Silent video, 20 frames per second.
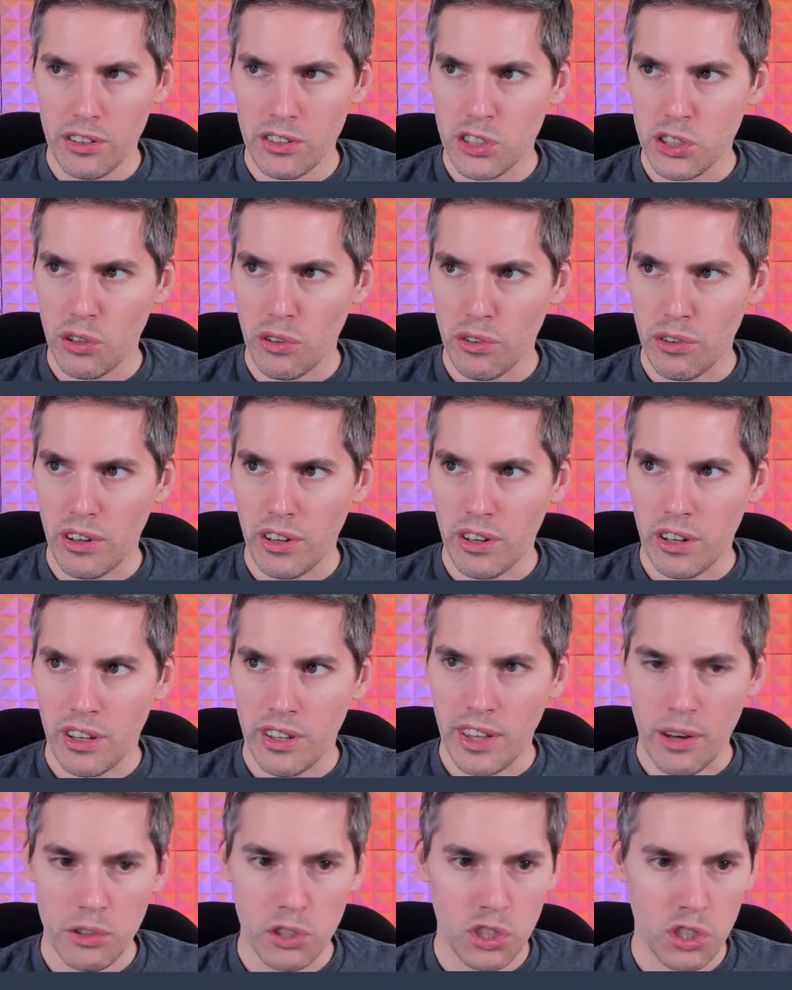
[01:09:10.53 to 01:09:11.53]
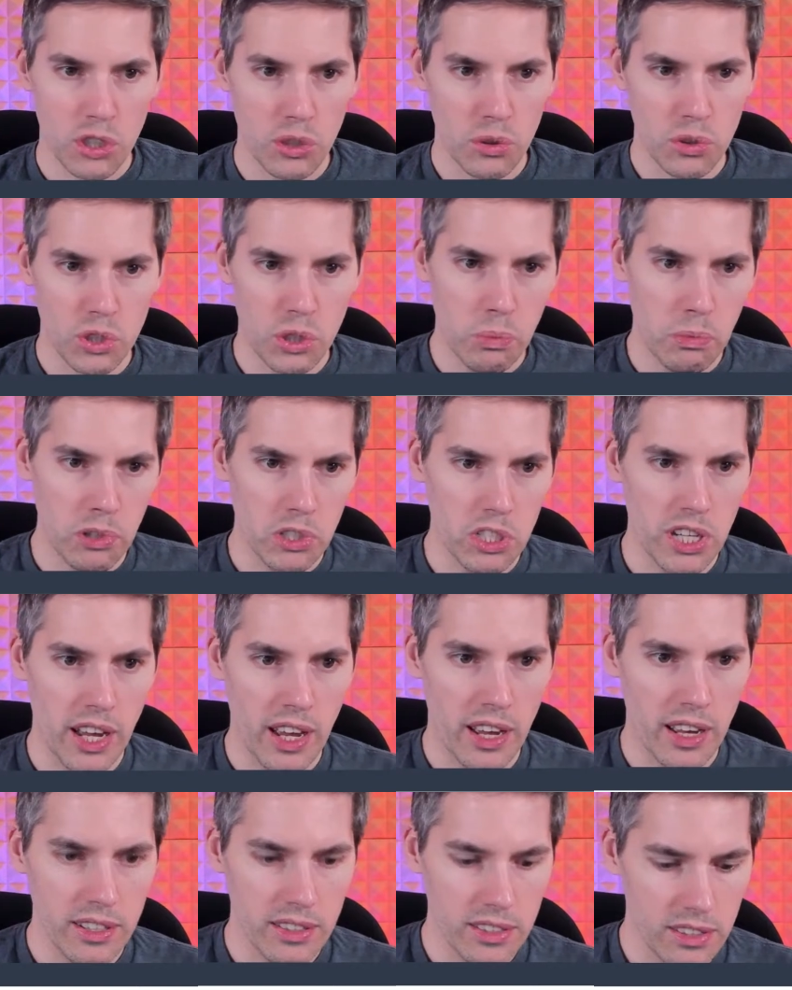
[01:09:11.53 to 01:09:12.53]
So uh, that was two super
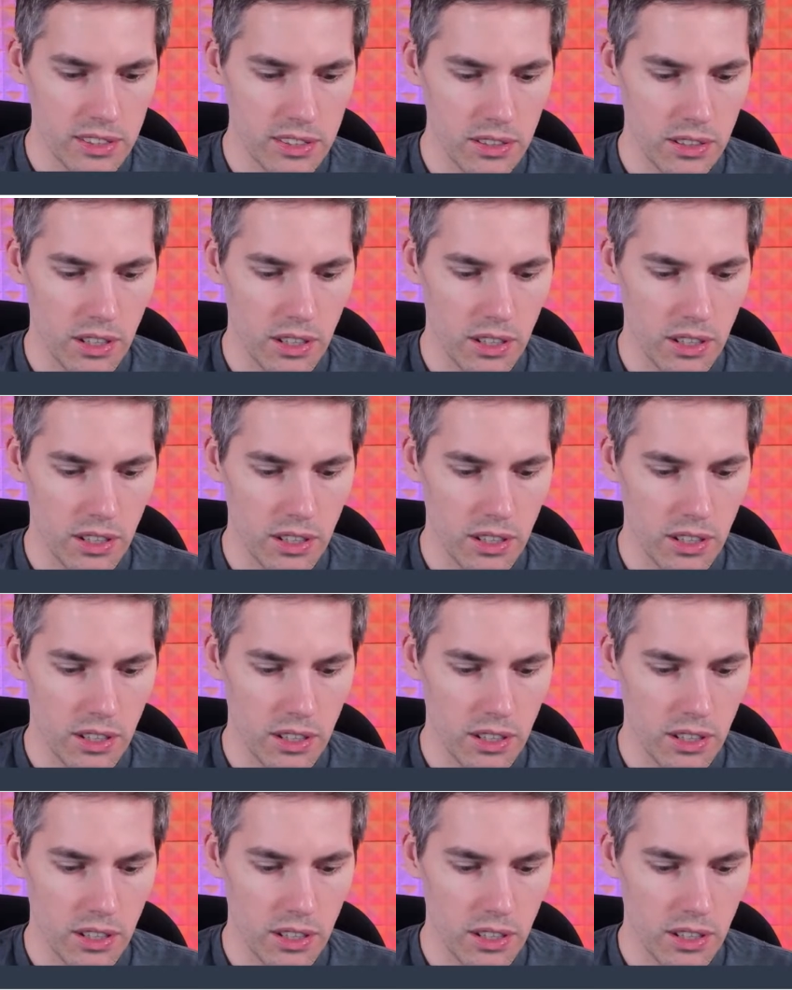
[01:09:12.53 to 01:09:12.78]
chats.